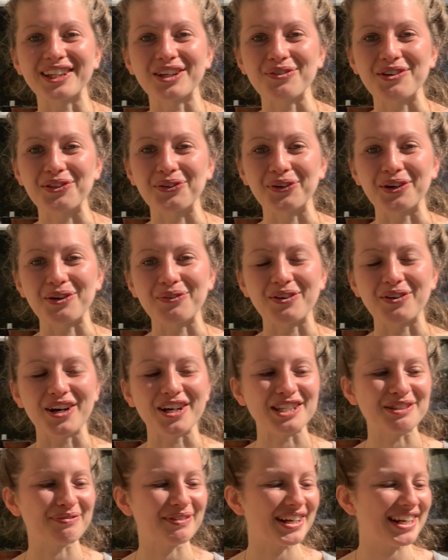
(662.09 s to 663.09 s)
that we thought it
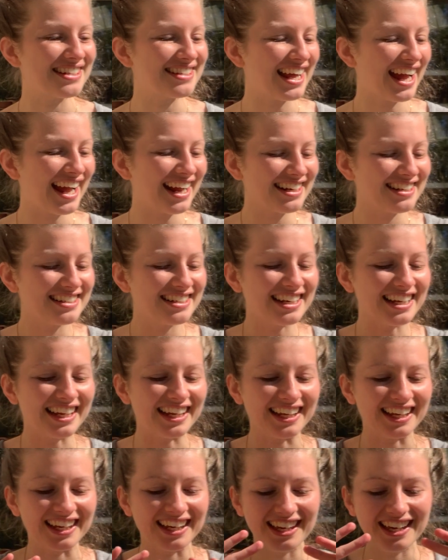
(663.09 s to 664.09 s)
was, but it's
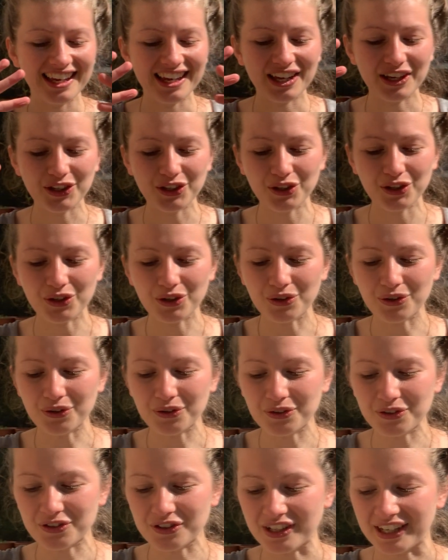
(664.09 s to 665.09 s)
actually
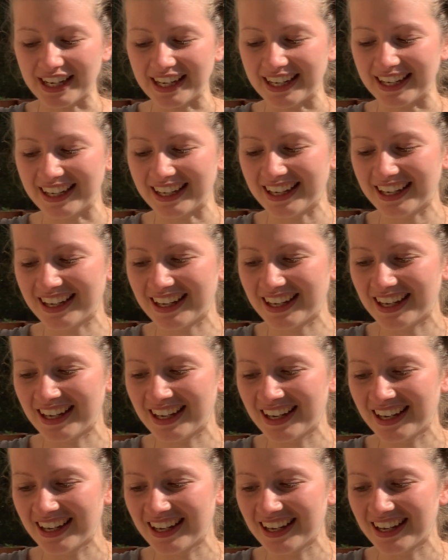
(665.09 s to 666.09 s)
hugely
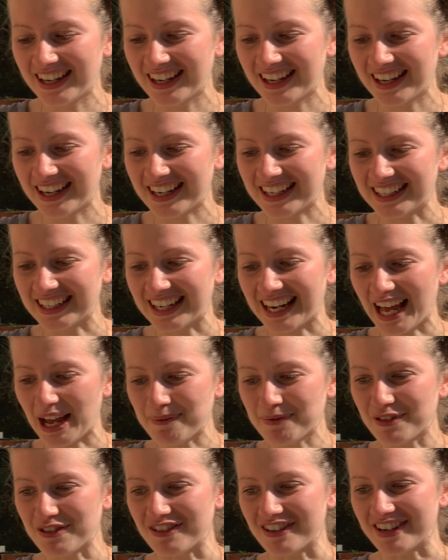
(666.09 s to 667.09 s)

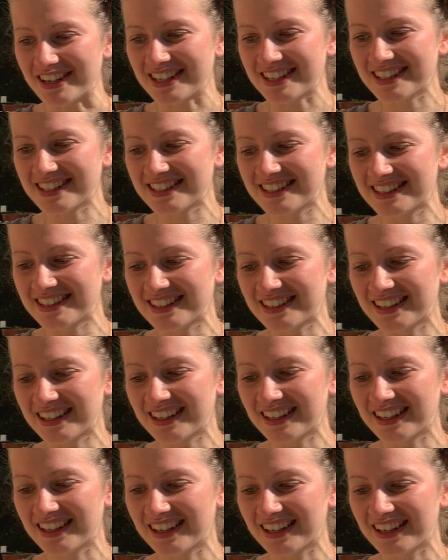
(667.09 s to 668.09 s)
glamorous,
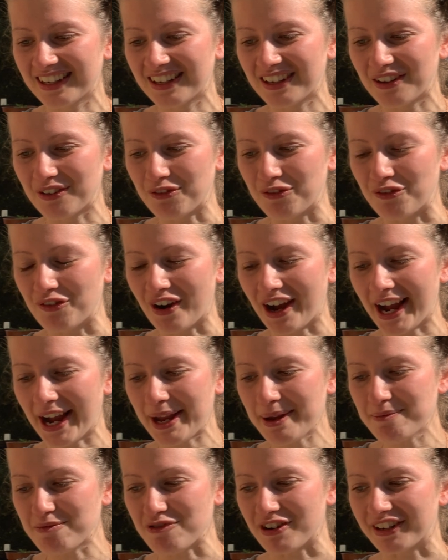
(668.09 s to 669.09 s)

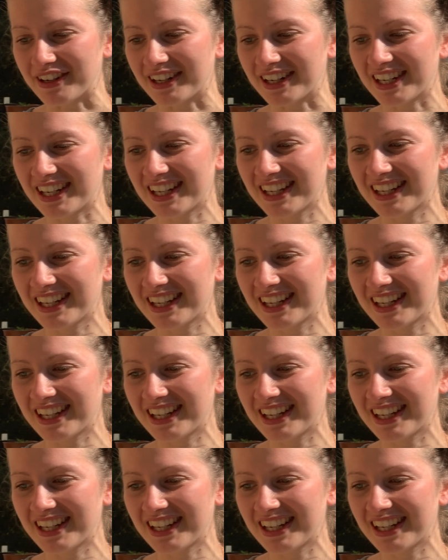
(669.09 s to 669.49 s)
vibrant,